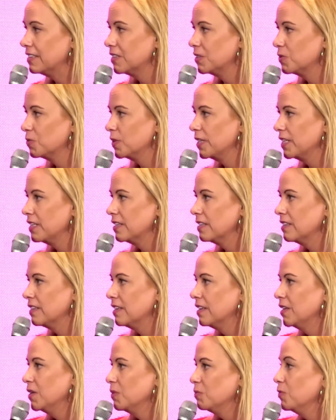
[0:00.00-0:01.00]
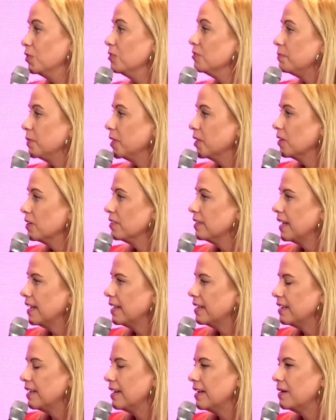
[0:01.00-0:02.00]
that we can move beyond that.